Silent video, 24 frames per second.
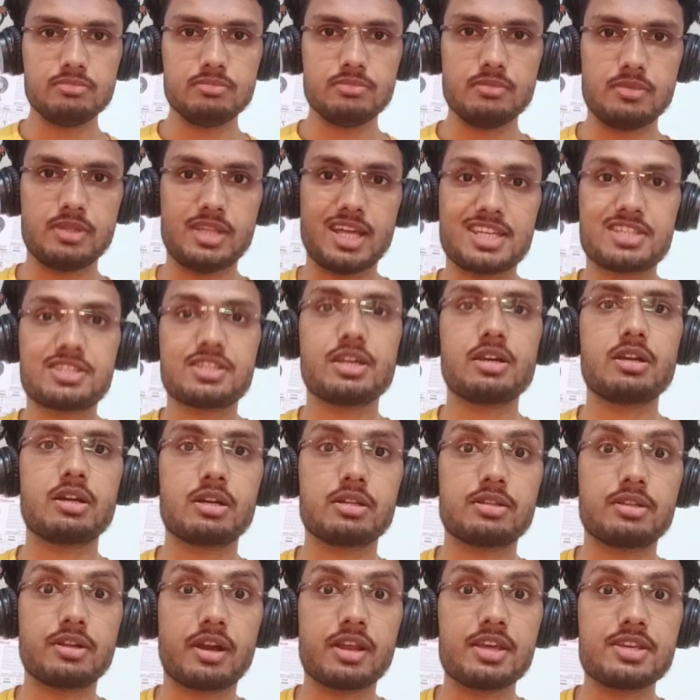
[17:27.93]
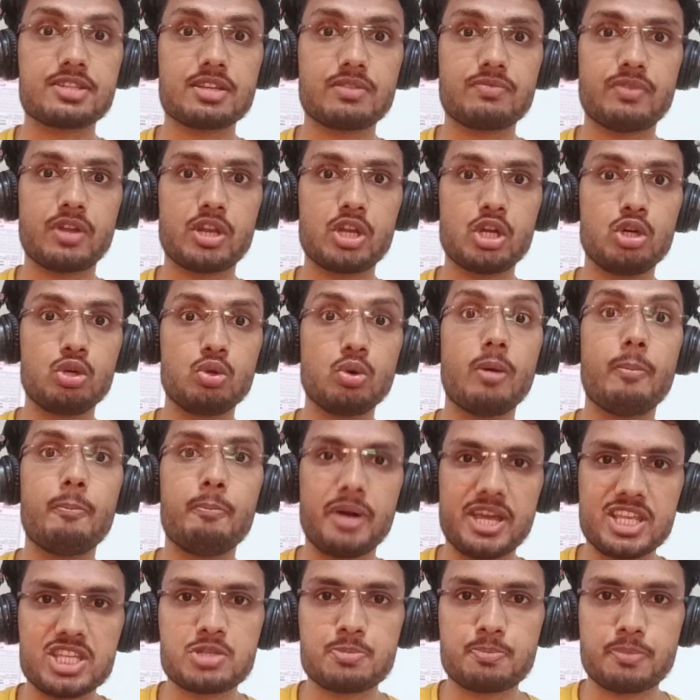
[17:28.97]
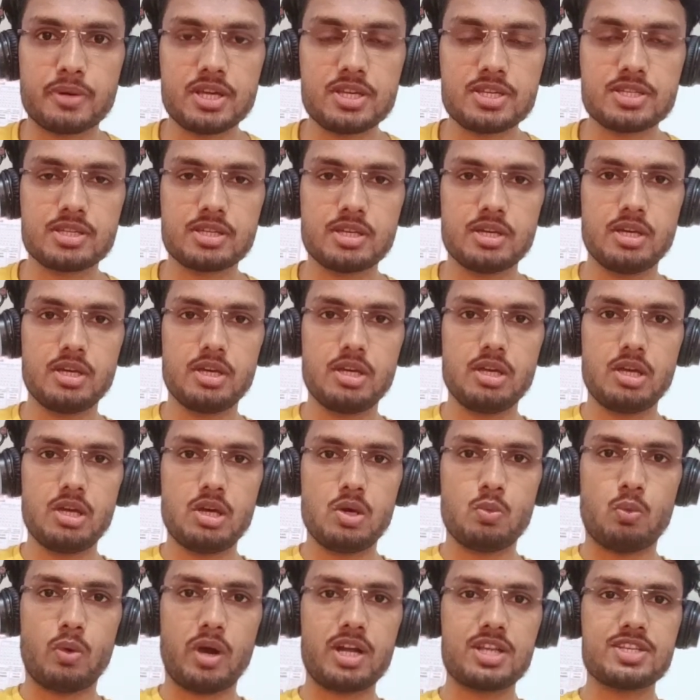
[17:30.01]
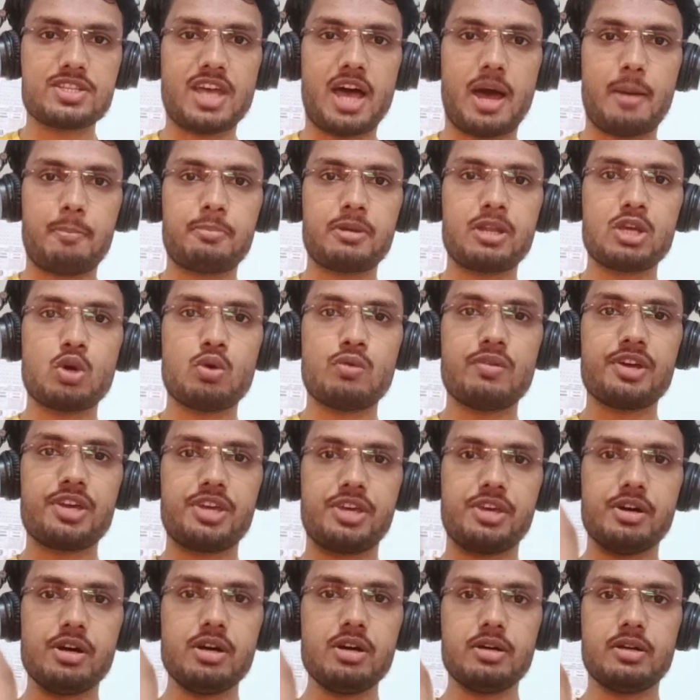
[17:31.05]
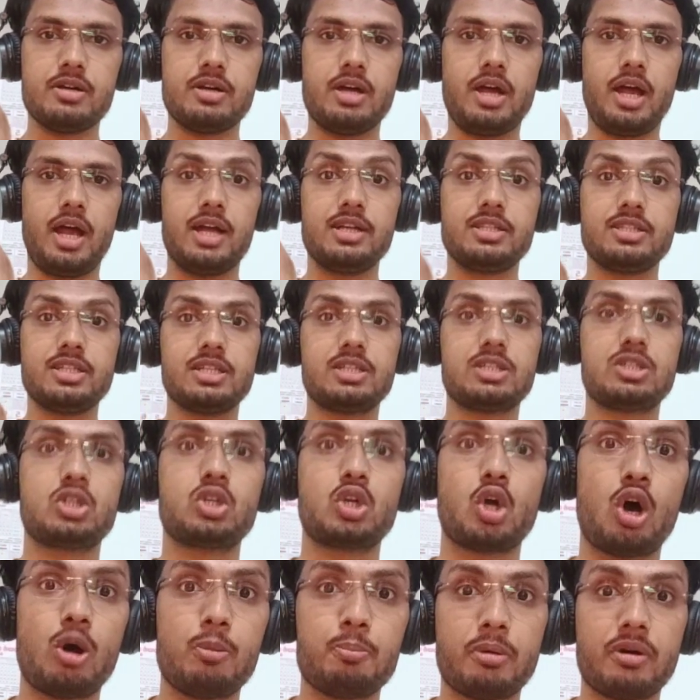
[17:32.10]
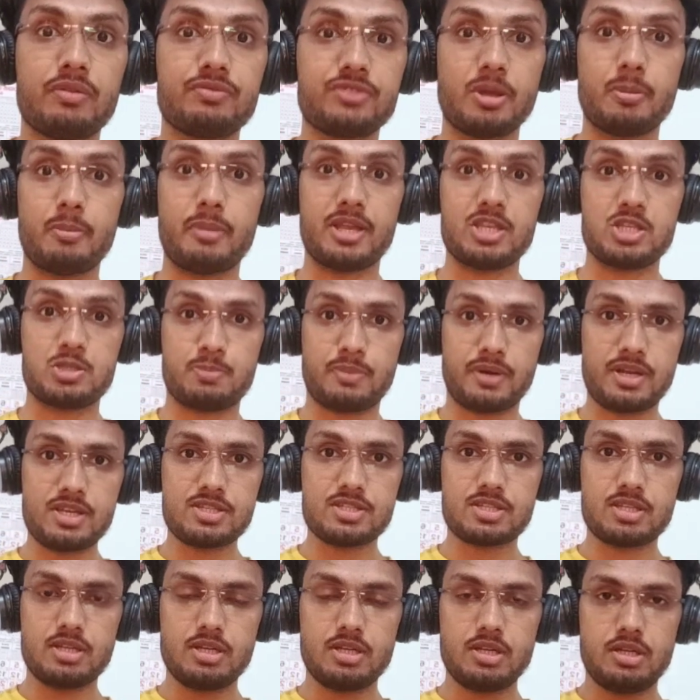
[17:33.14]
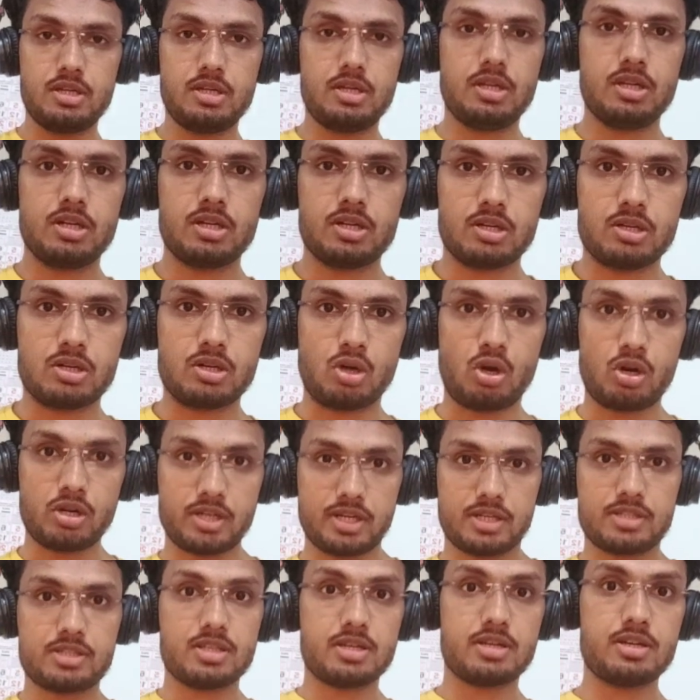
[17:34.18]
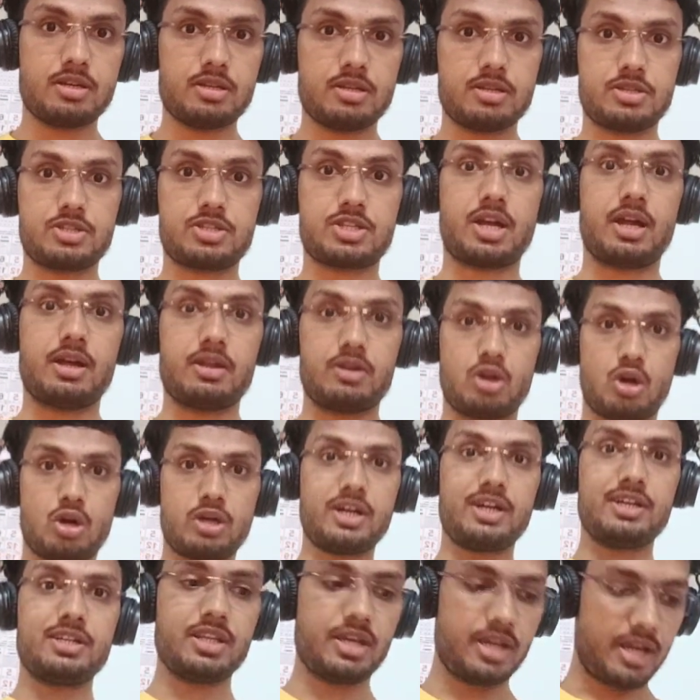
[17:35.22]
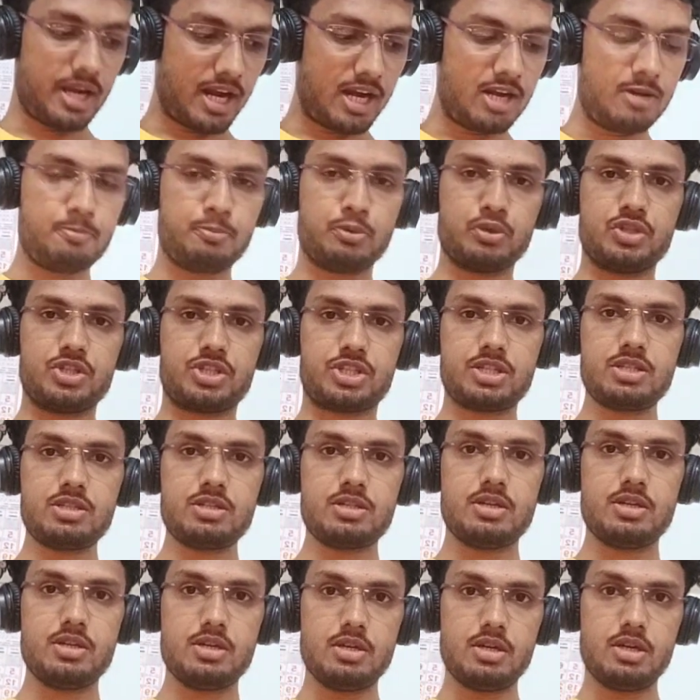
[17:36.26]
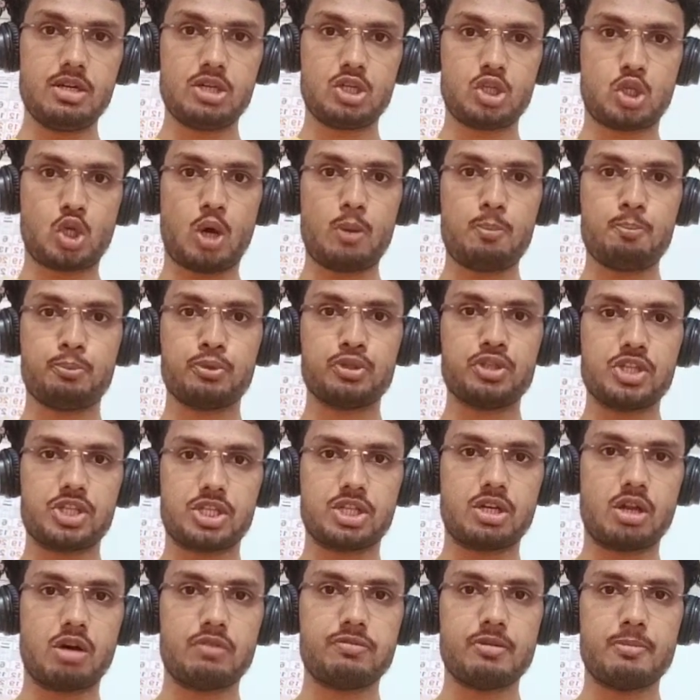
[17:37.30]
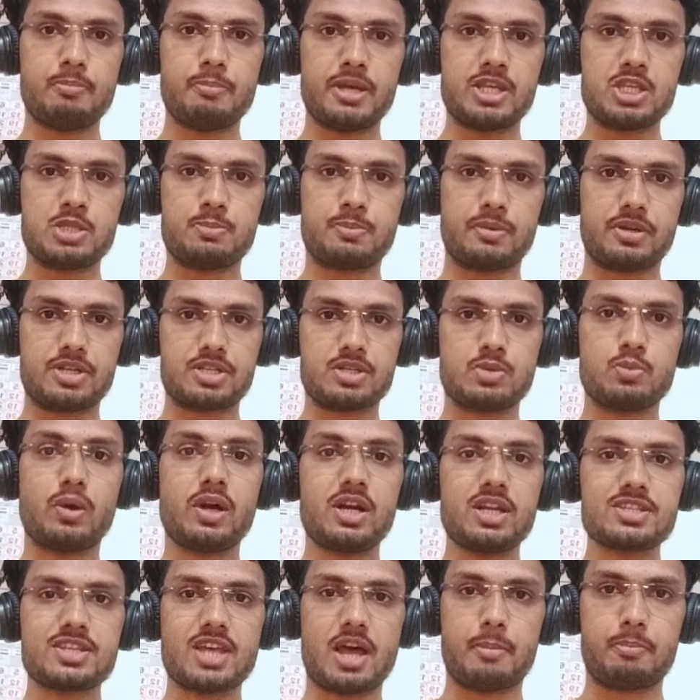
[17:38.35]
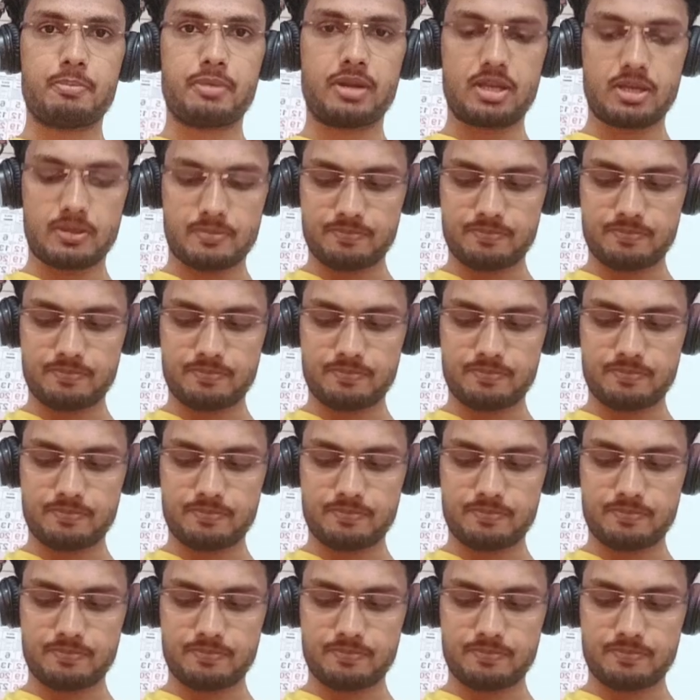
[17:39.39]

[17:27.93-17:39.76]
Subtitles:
That's the reason when you do a bench press, what is happening over here at the top of the bench press, not at the start, not at the end position, top position of a bench press, what is happening?